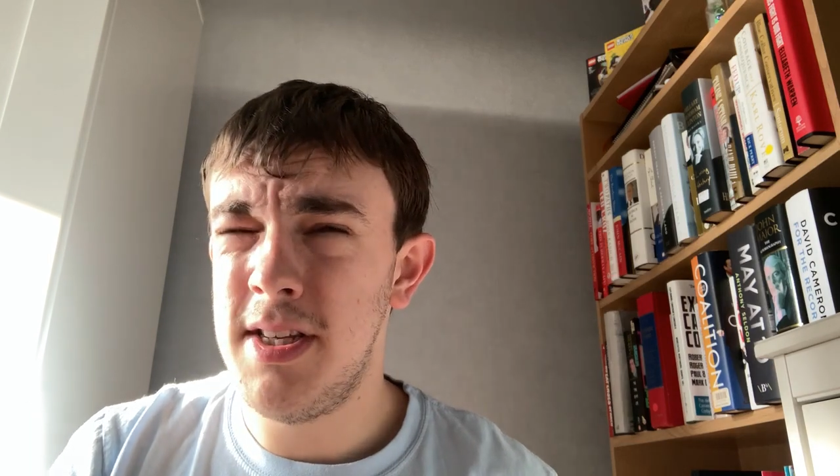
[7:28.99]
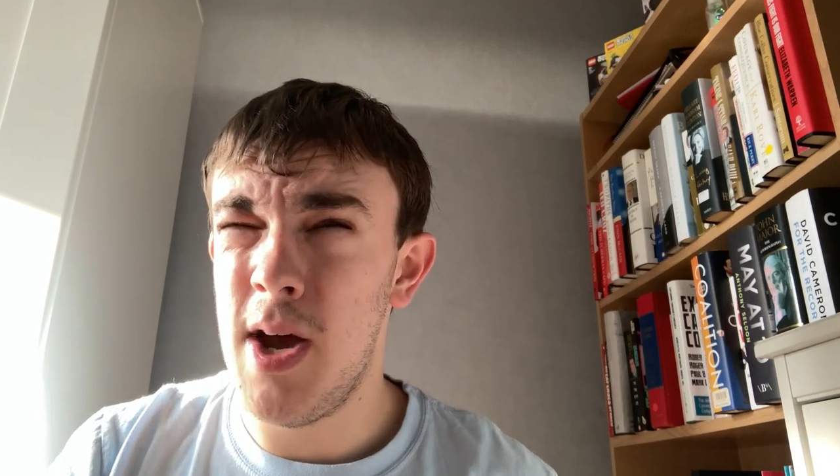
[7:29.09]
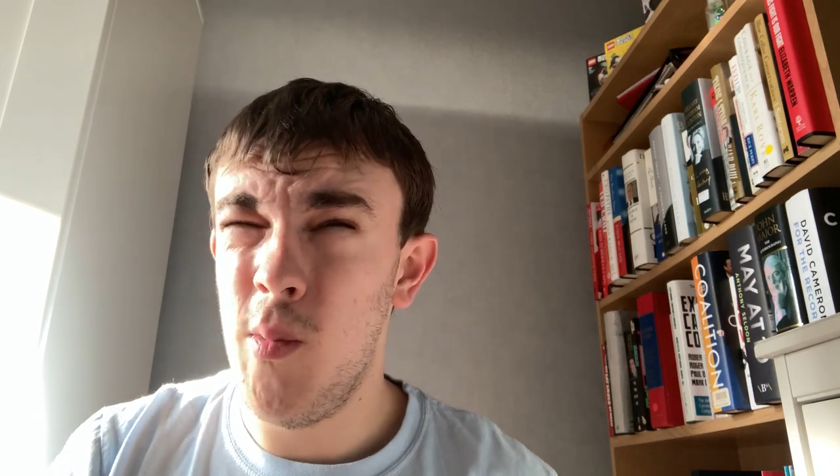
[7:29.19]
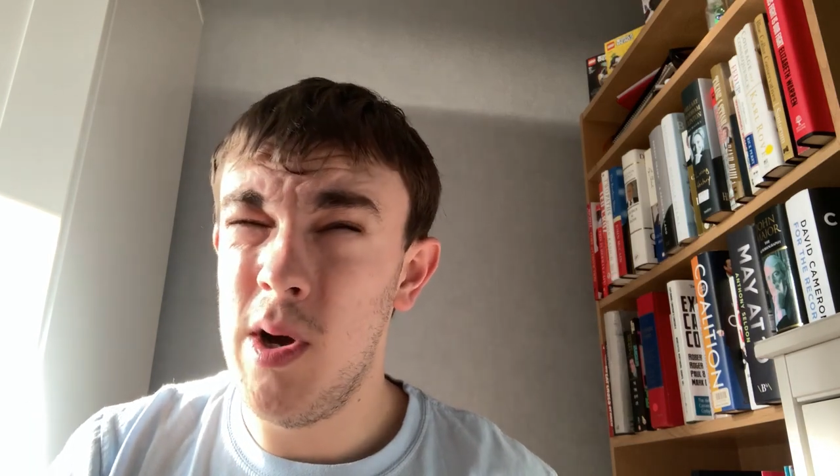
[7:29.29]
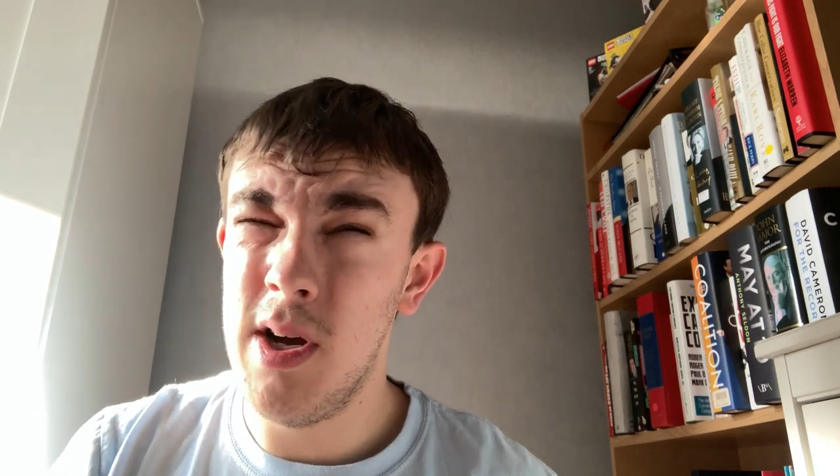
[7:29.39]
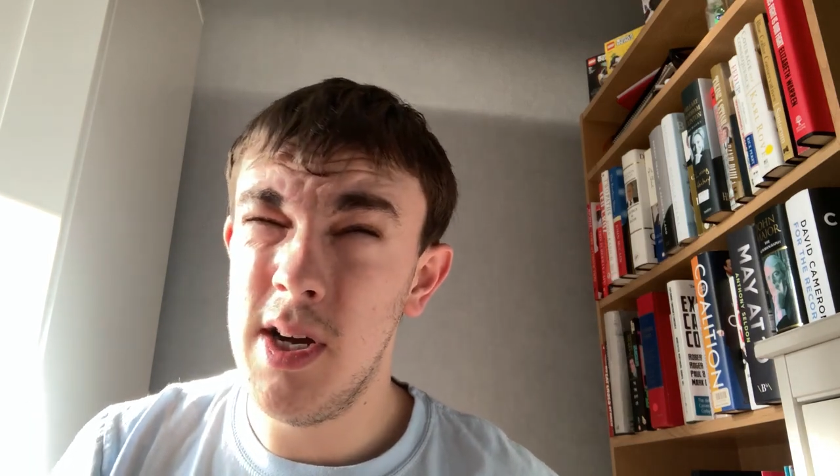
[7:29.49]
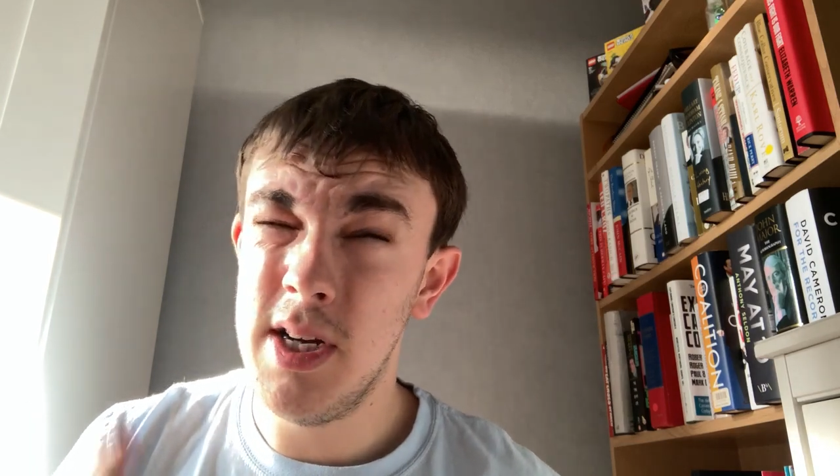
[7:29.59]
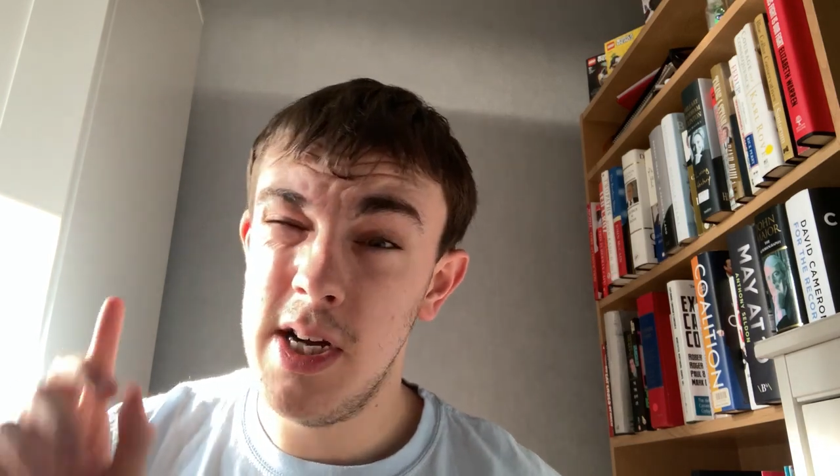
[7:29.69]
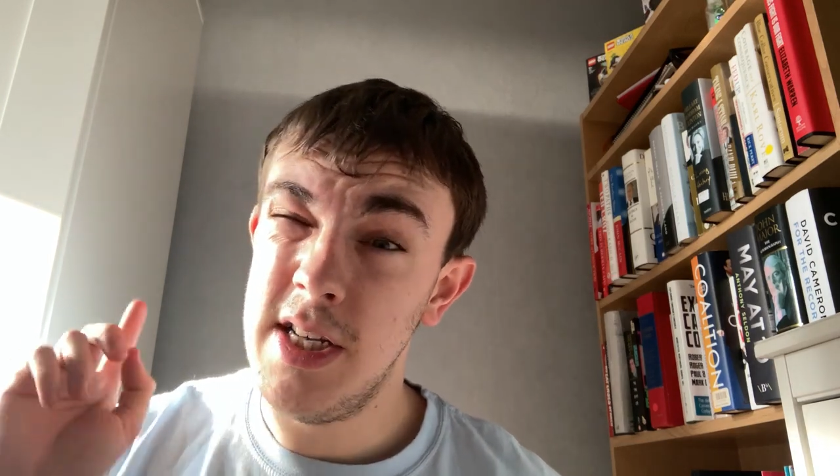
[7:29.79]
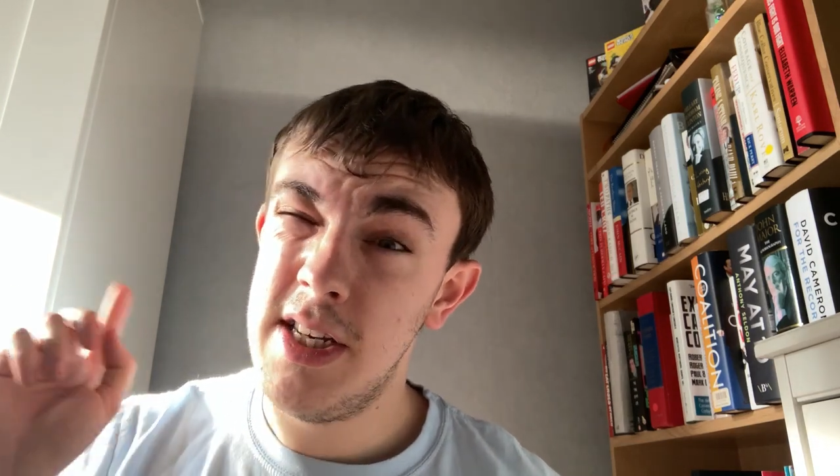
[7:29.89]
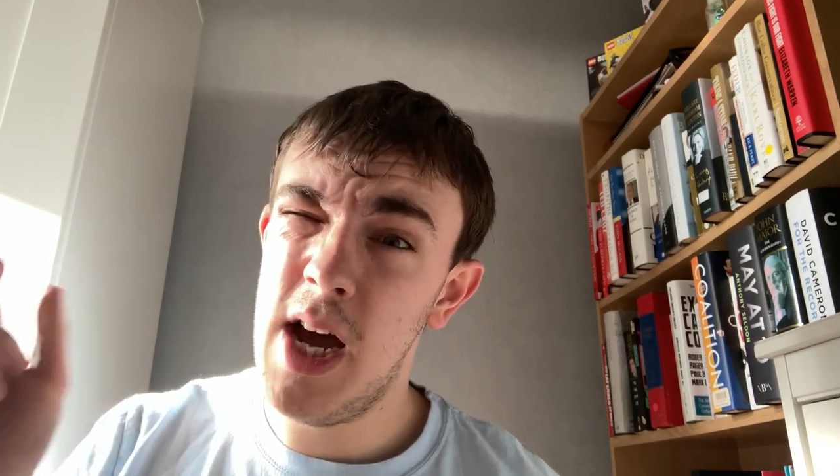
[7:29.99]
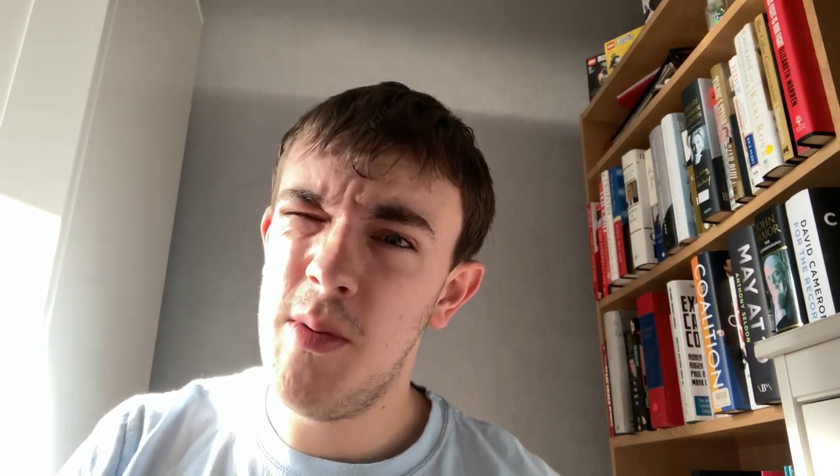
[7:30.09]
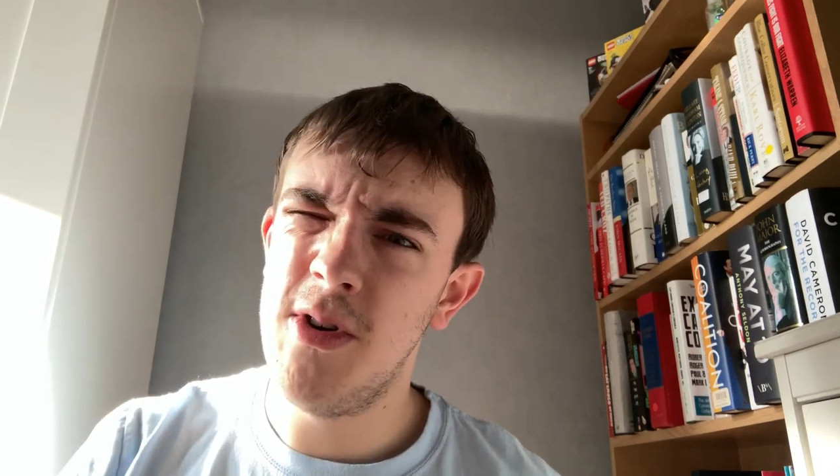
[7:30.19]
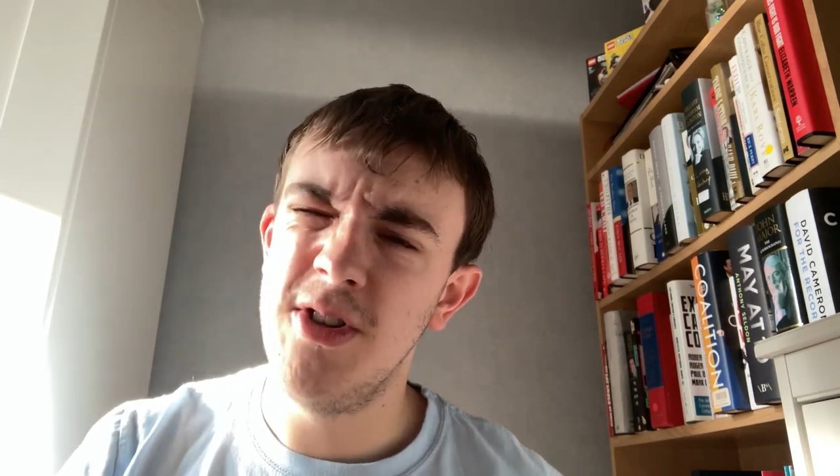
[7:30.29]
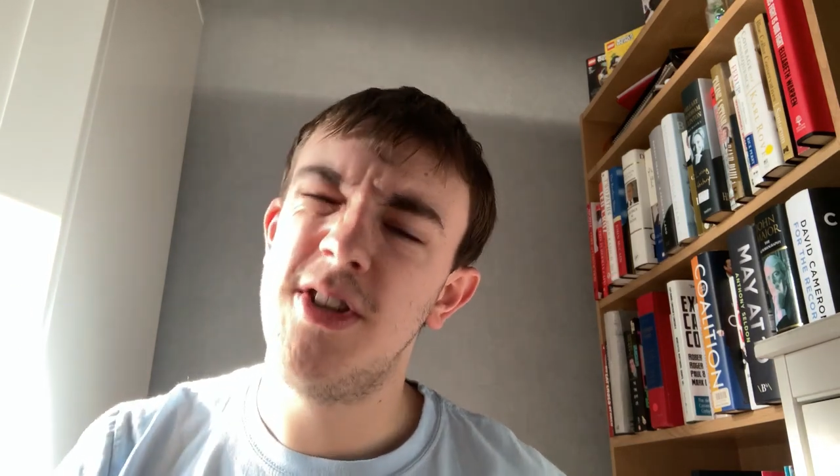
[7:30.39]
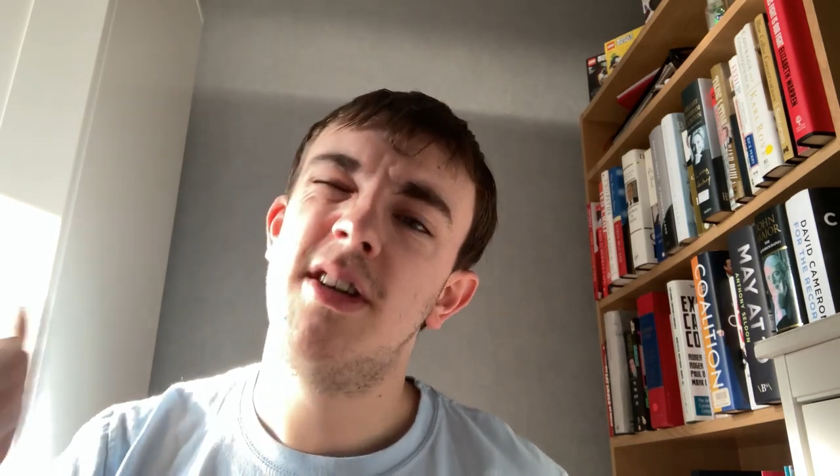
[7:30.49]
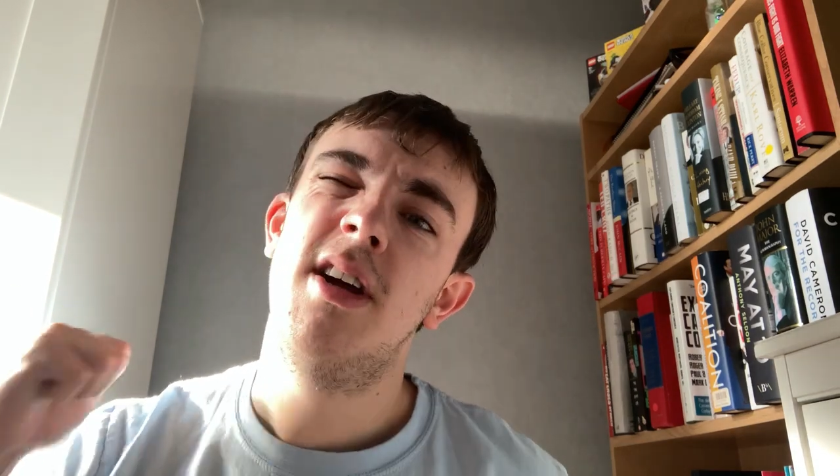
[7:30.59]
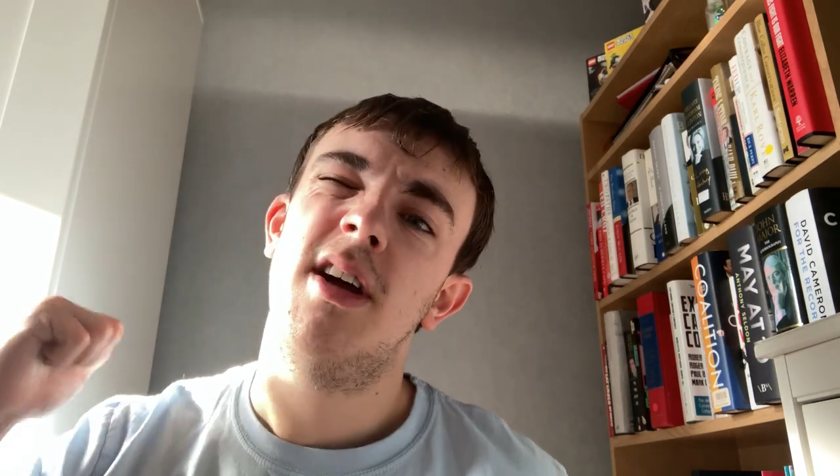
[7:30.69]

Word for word: set were Star Wars,